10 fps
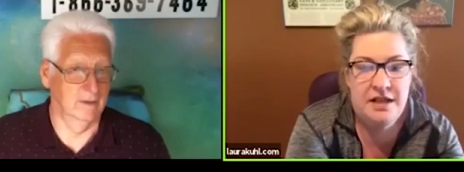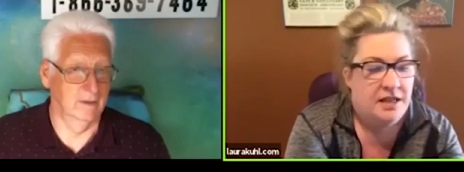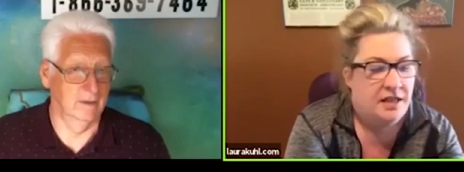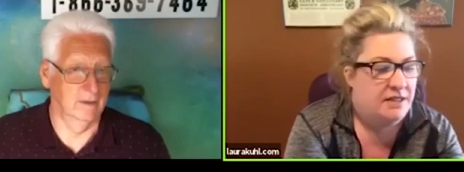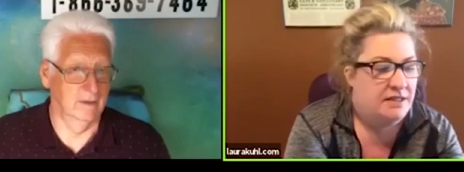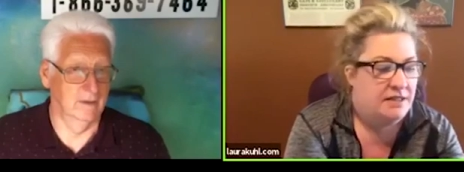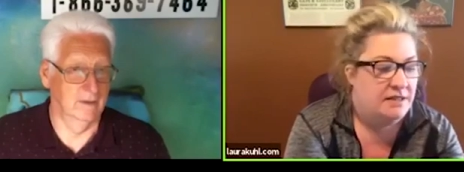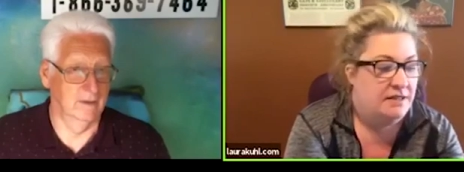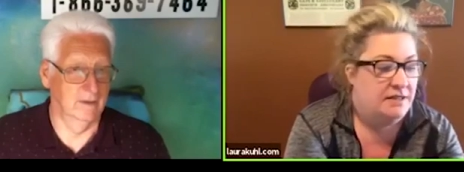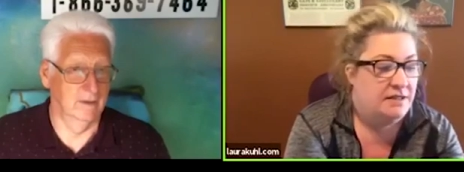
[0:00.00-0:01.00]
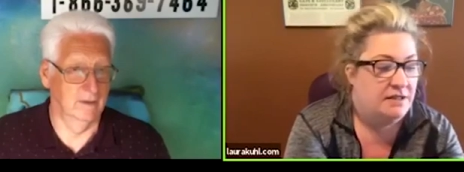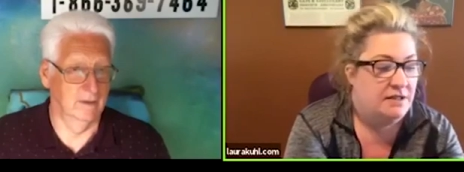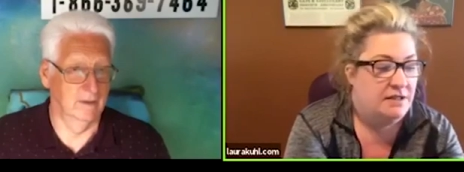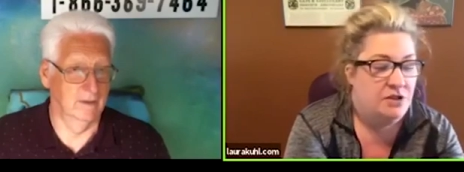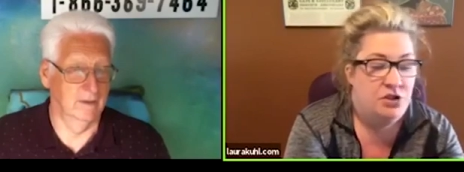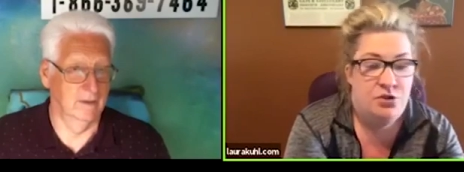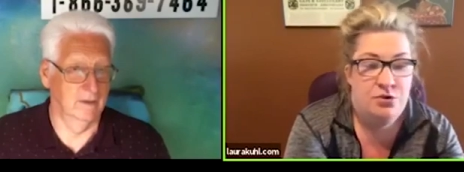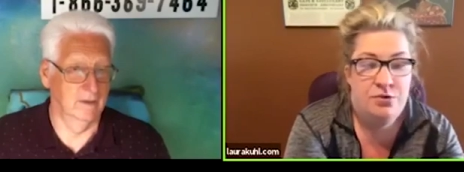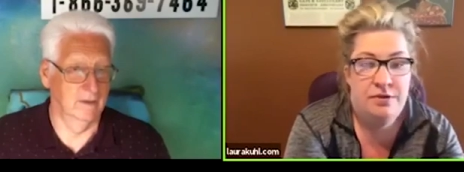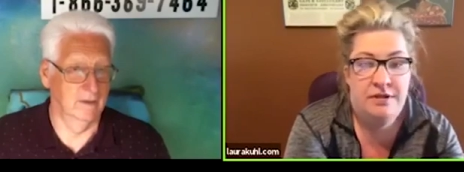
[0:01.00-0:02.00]
Speaker 1: It's
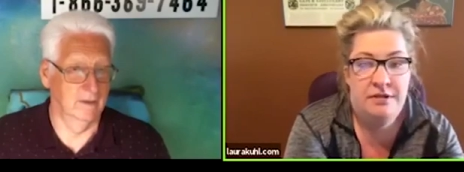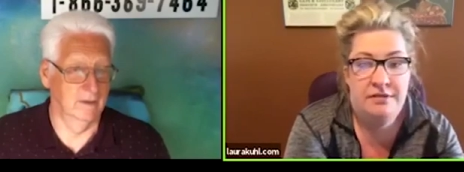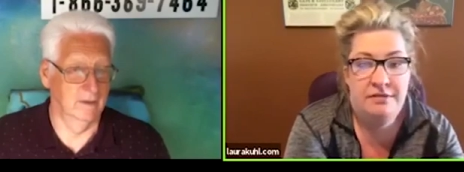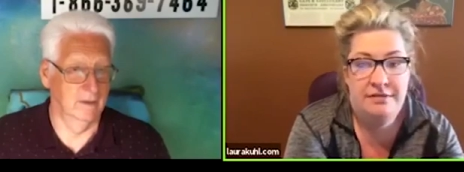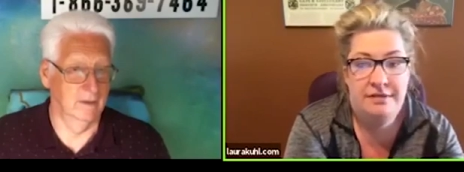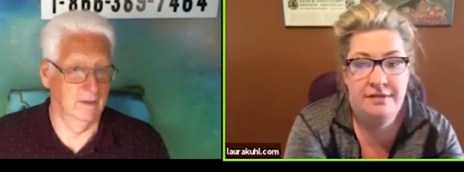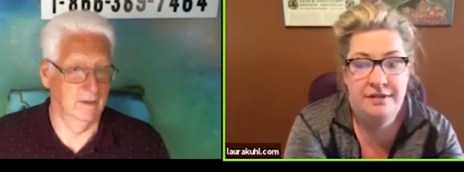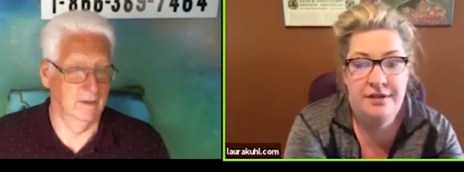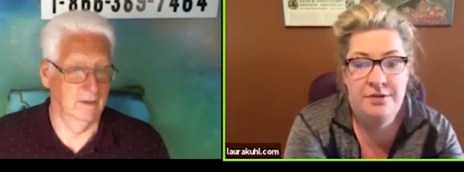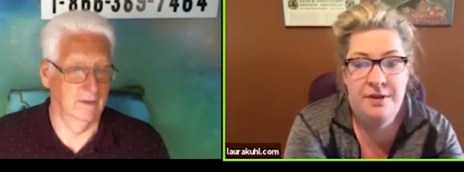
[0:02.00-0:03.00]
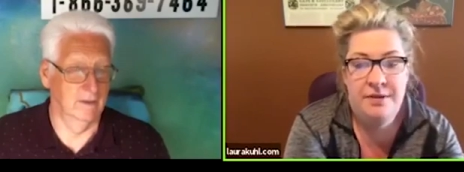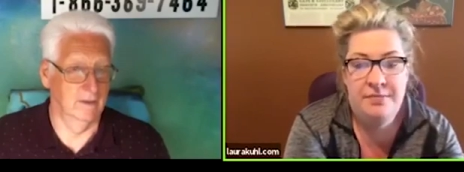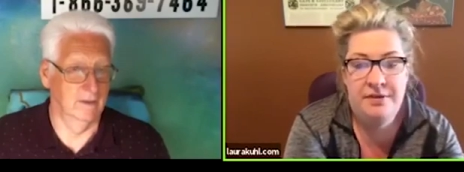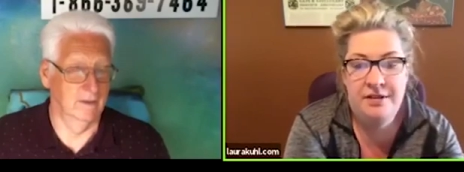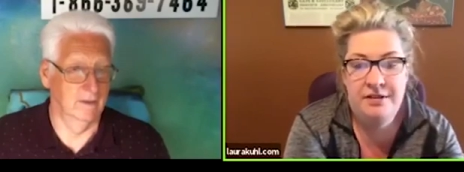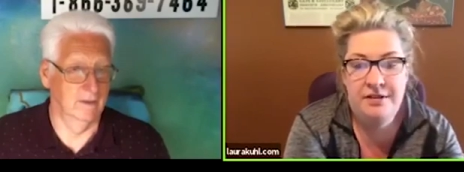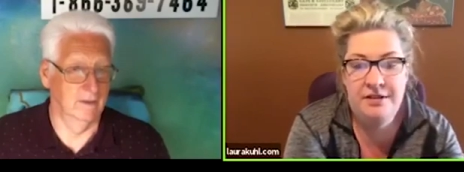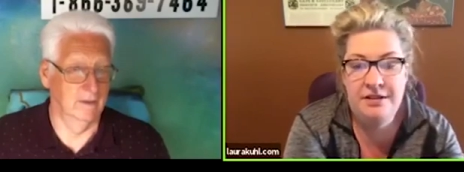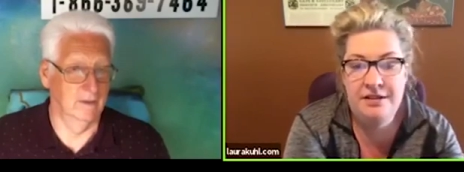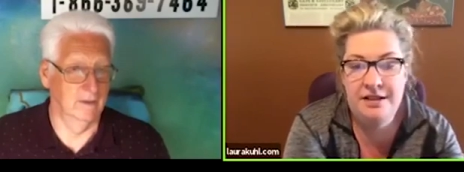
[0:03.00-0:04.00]
true, and other people out
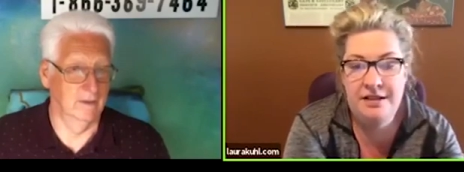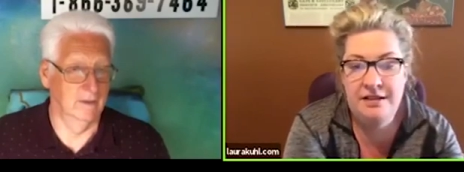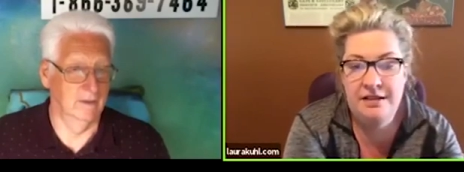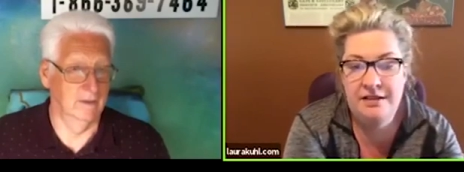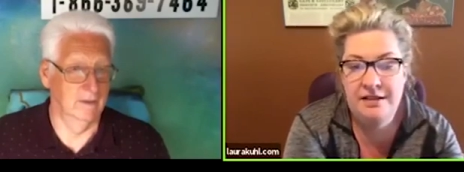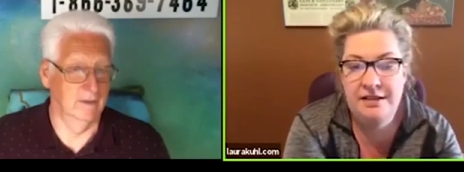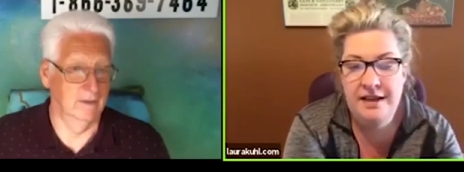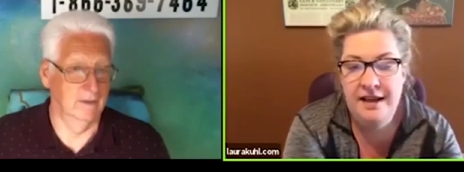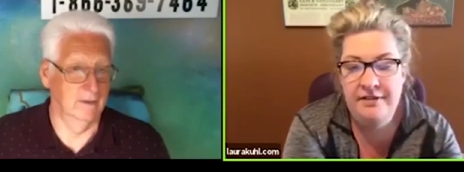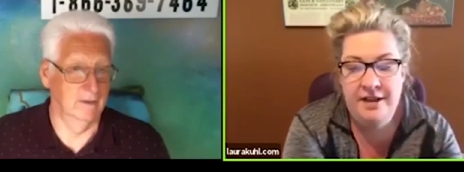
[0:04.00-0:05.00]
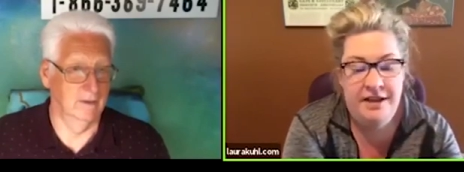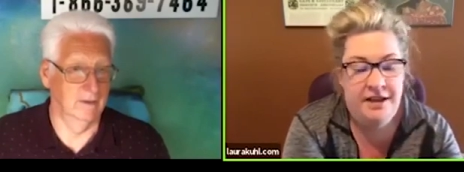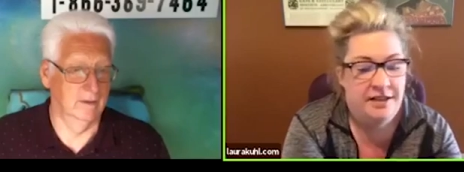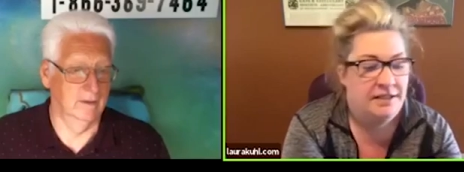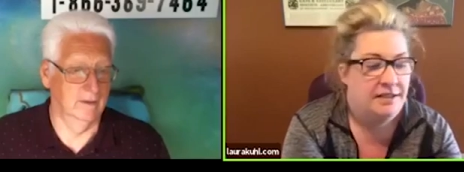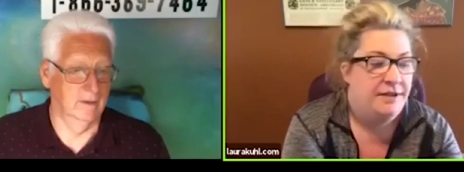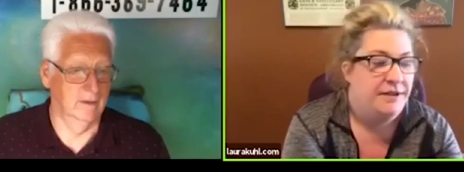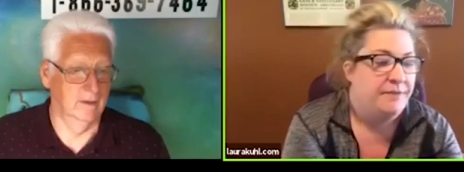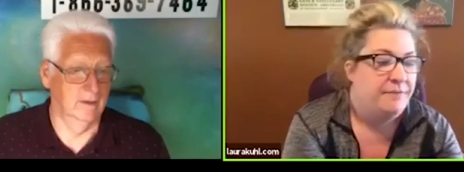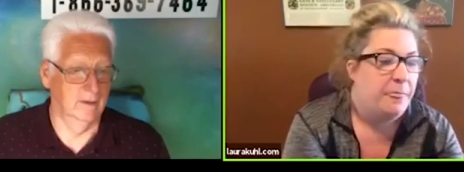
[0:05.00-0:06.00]
there that have had
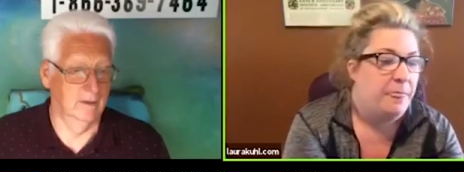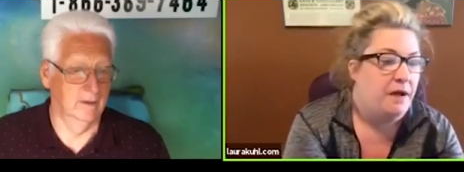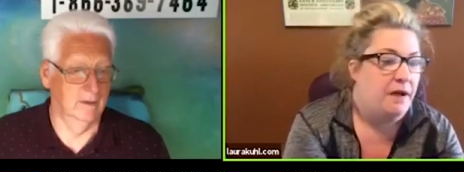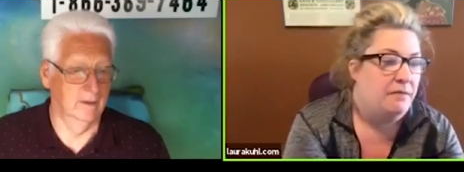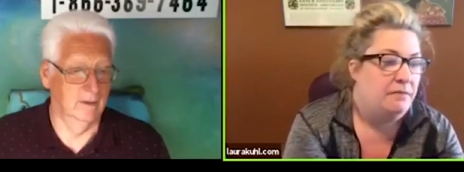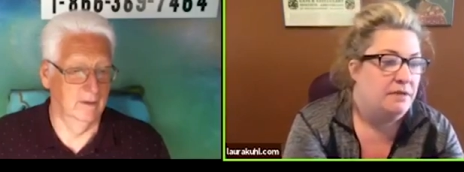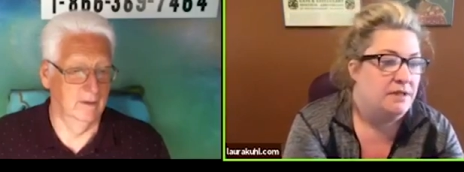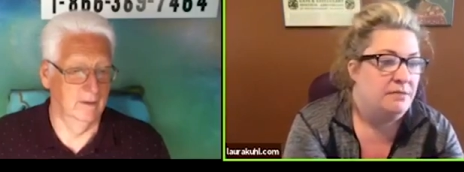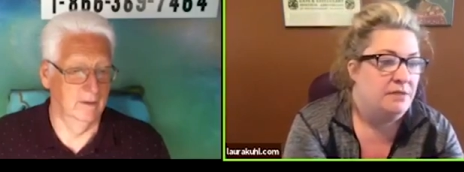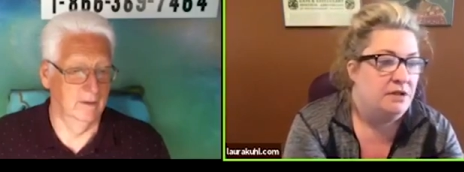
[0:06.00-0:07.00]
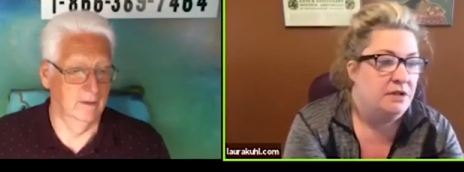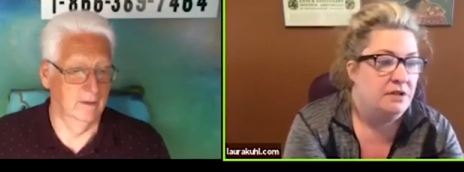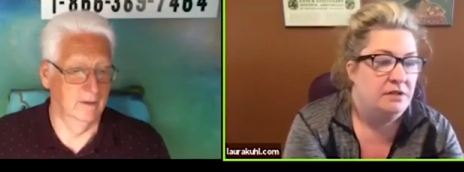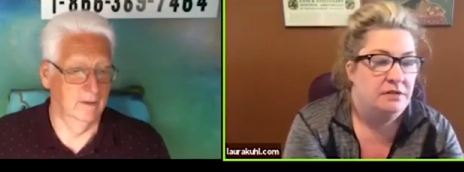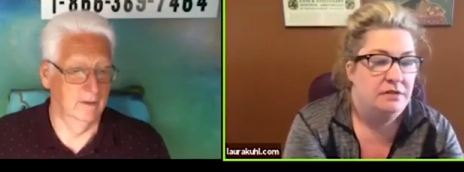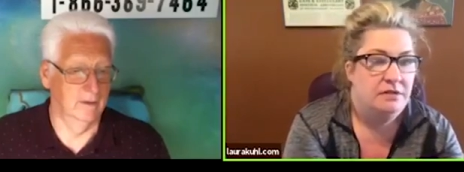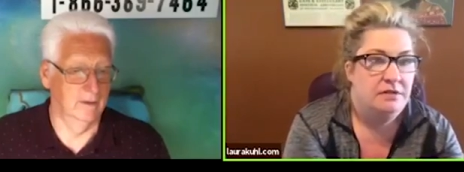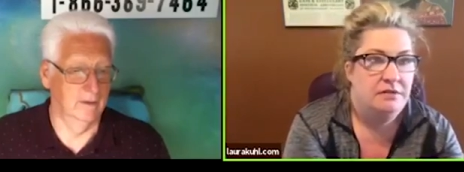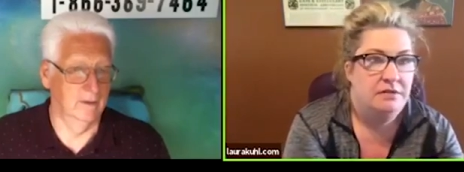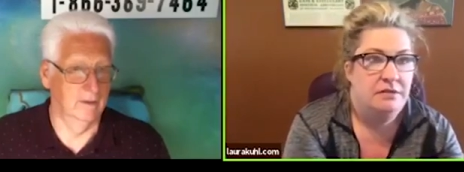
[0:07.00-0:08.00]
similar
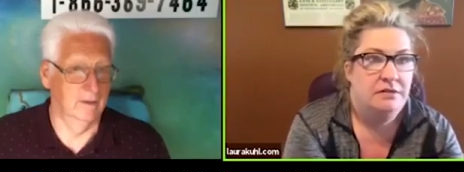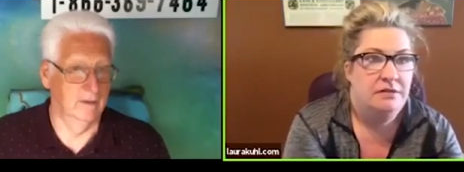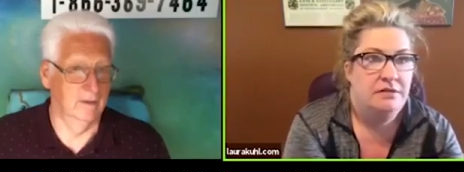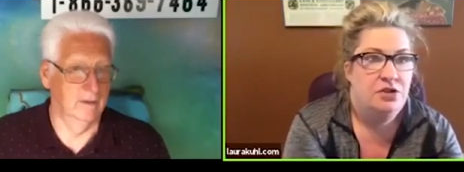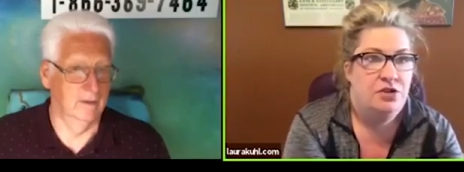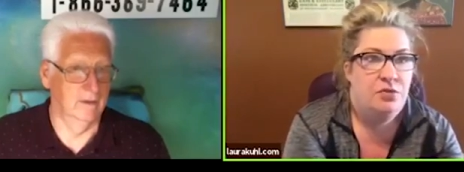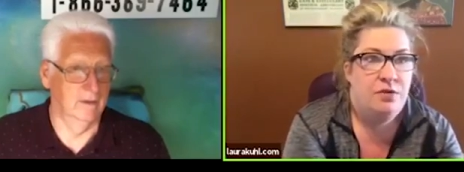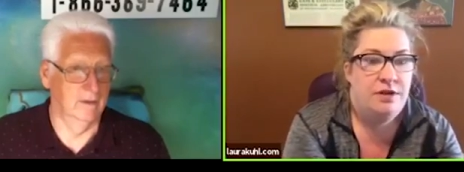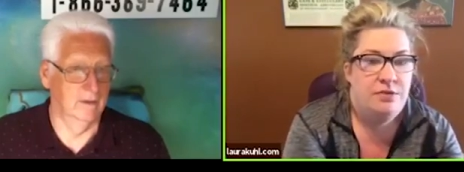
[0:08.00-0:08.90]
stories will